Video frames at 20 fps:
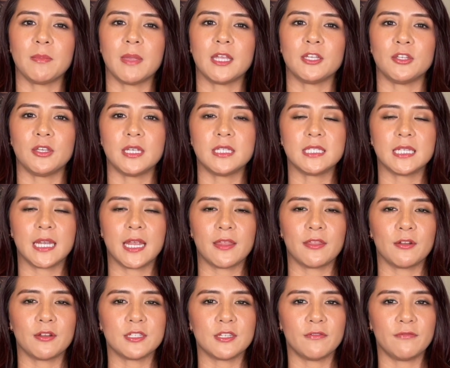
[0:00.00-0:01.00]
and you eat
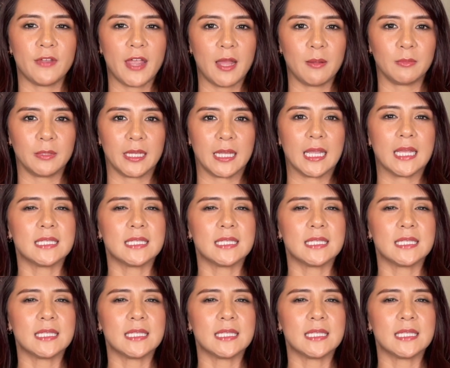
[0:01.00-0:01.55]
together as a family,